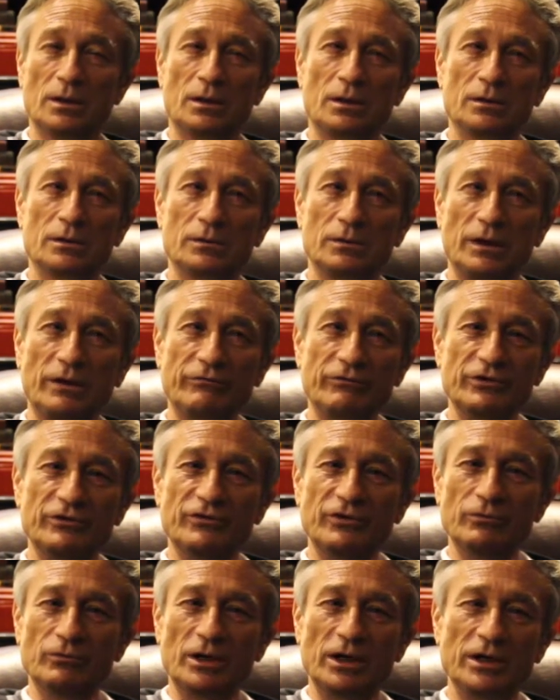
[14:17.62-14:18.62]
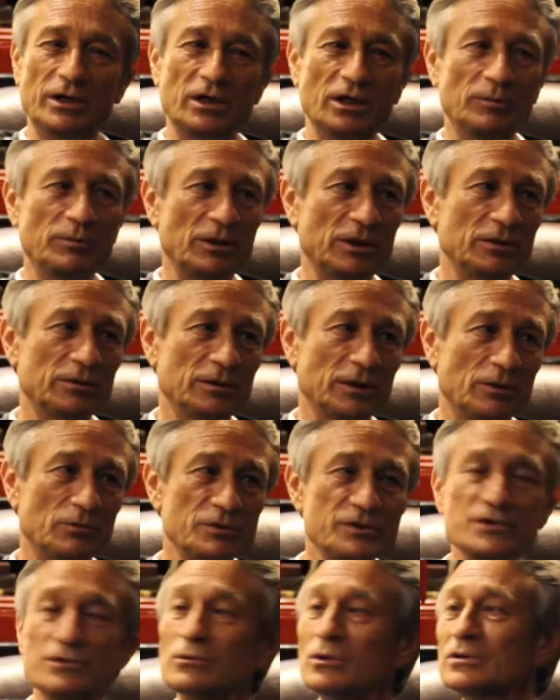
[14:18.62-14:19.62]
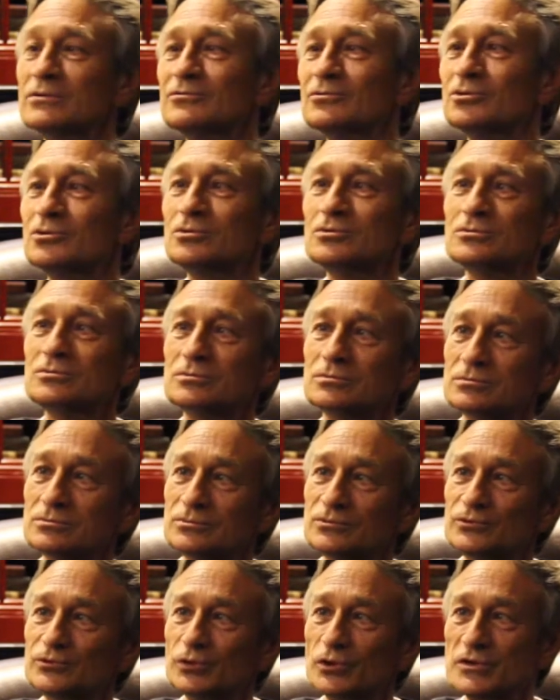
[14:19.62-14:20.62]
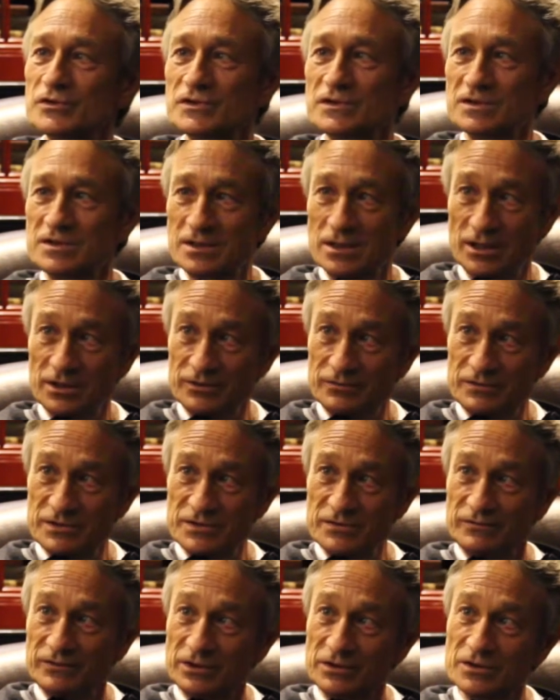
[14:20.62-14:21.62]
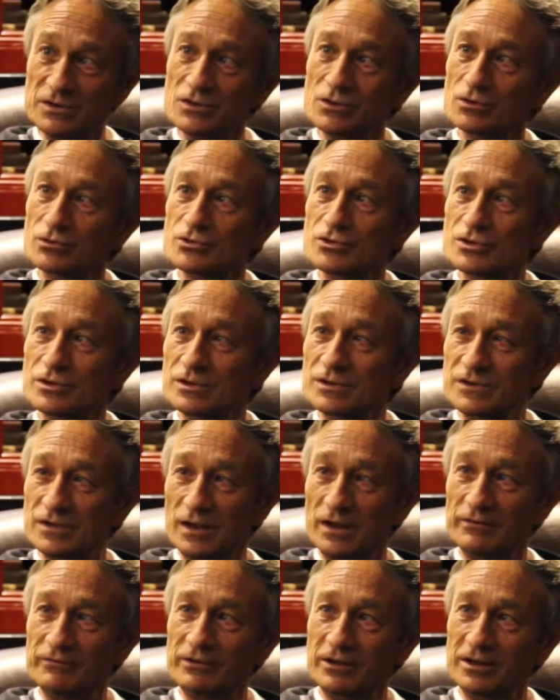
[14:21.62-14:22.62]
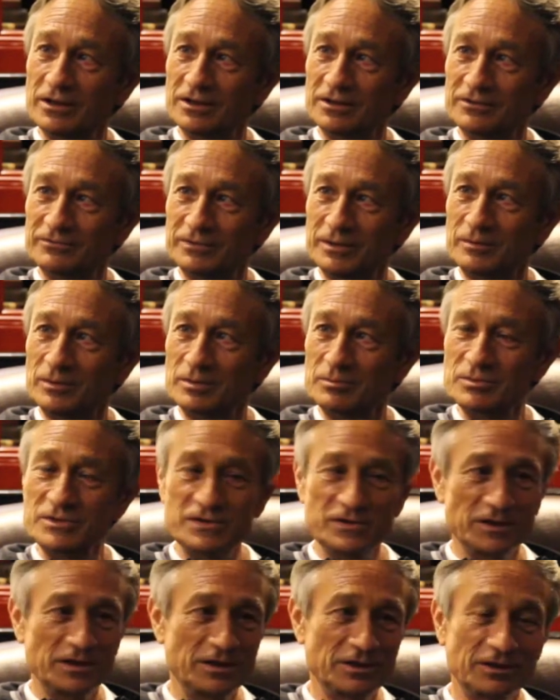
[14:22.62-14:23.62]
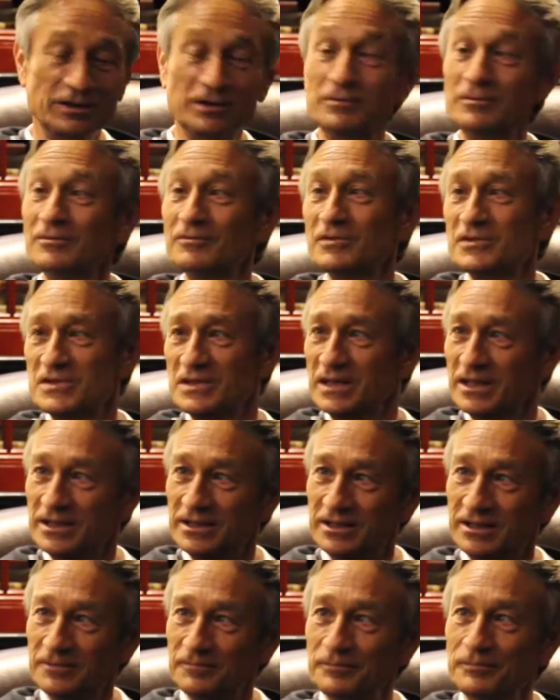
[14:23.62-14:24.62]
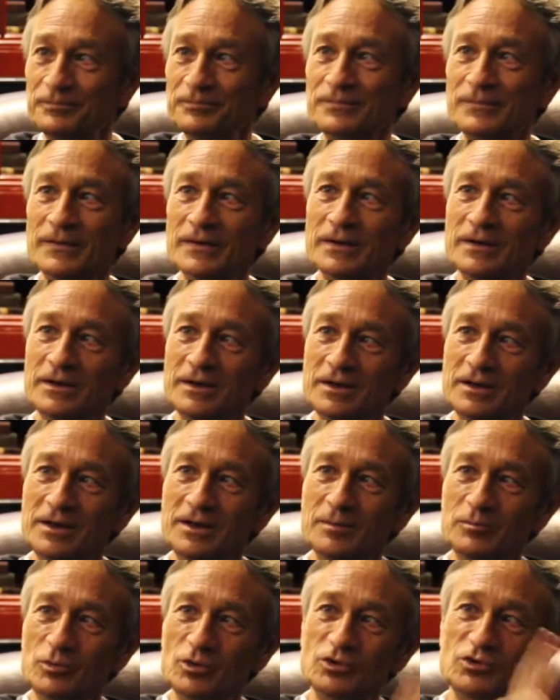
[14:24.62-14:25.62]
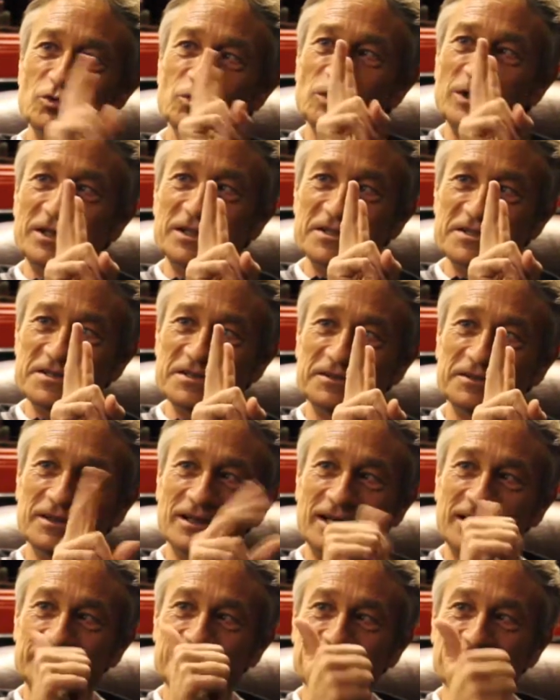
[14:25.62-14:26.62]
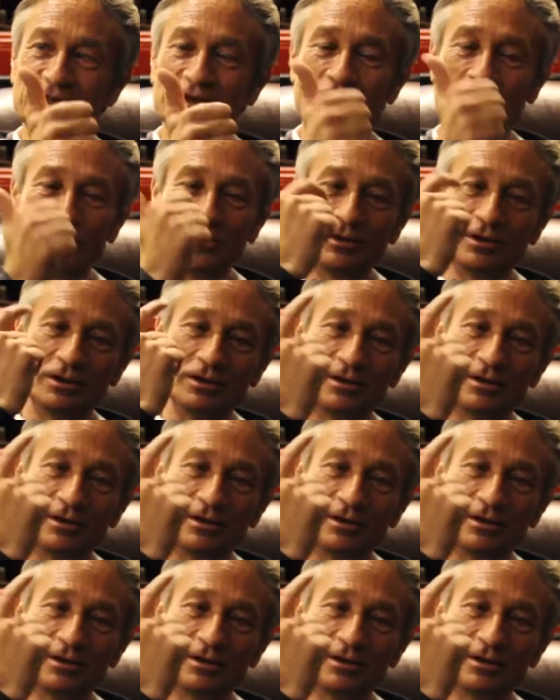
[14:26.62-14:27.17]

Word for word: Uh, every team when I came in, I was the one who first started with a fitness coach in South Africa, if I'm not mistaken, and with a lady. Brought two ladies in, Adri de Jong